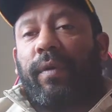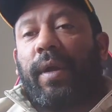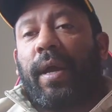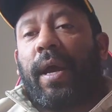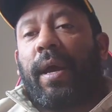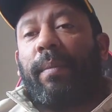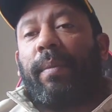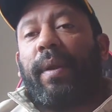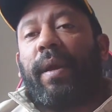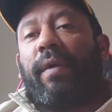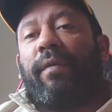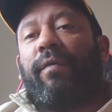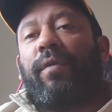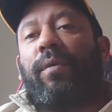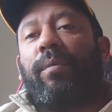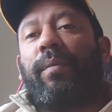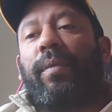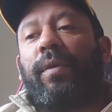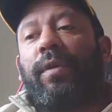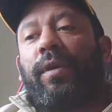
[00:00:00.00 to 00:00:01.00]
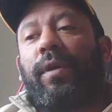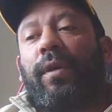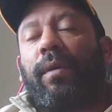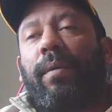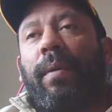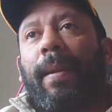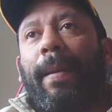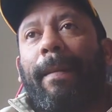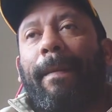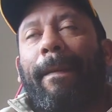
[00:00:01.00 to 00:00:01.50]
for the IBF number
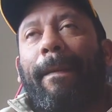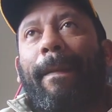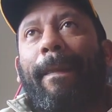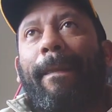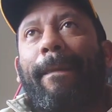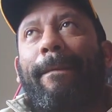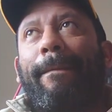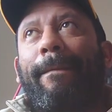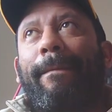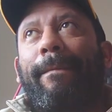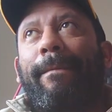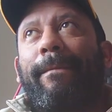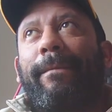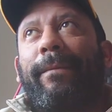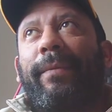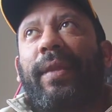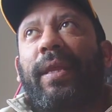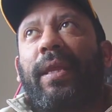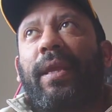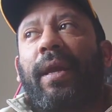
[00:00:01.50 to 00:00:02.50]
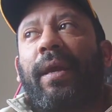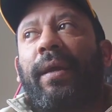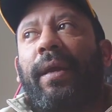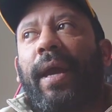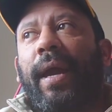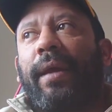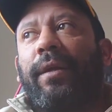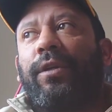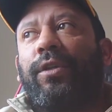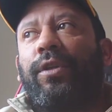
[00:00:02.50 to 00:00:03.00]
2
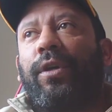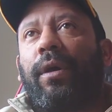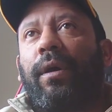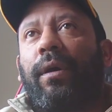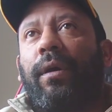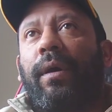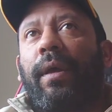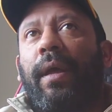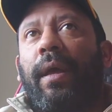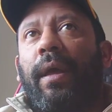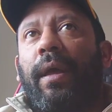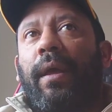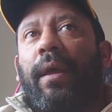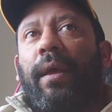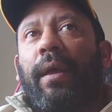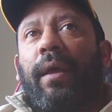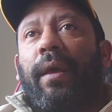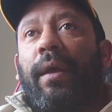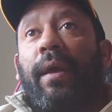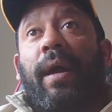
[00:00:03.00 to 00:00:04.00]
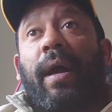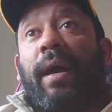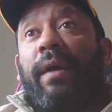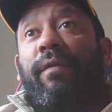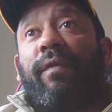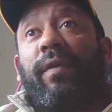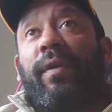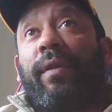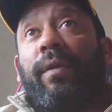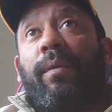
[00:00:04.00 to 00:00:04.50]
and get a shot at
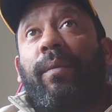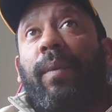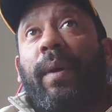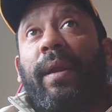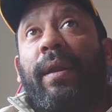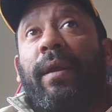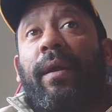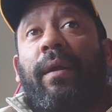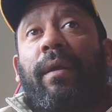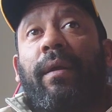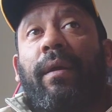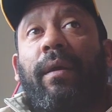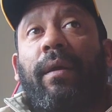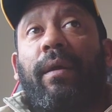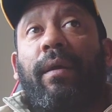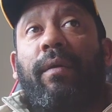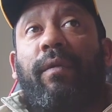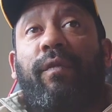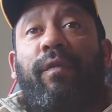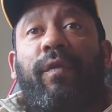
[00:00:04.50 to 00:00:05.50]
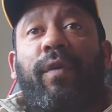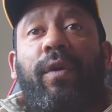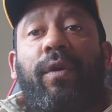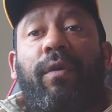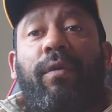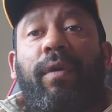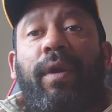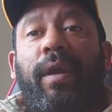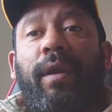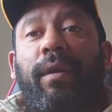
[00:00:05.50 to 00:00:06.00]
either the winner of
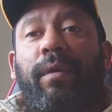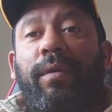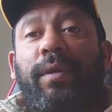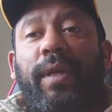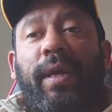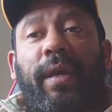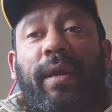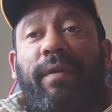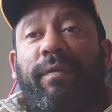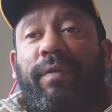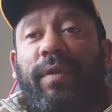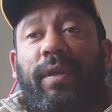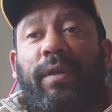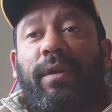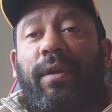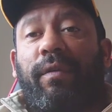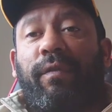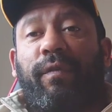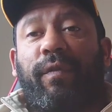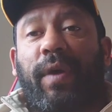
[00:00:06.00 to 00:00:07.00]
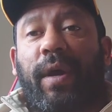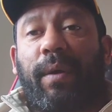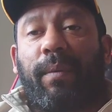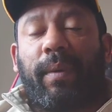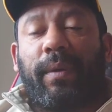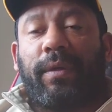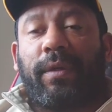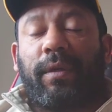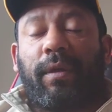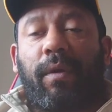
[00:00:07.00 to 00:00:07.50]
Fury and Usyk if they do
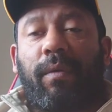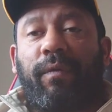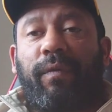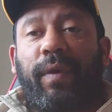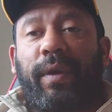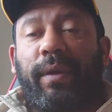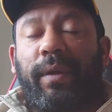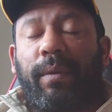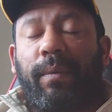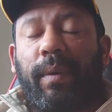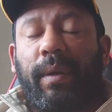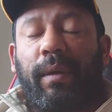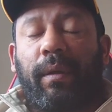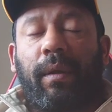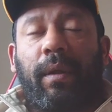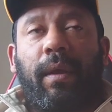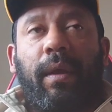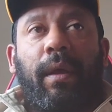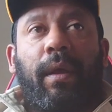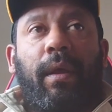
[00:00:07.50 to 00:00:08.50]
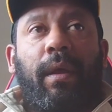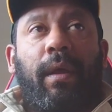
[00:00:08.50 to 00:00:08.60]
fight, which I don't think they will,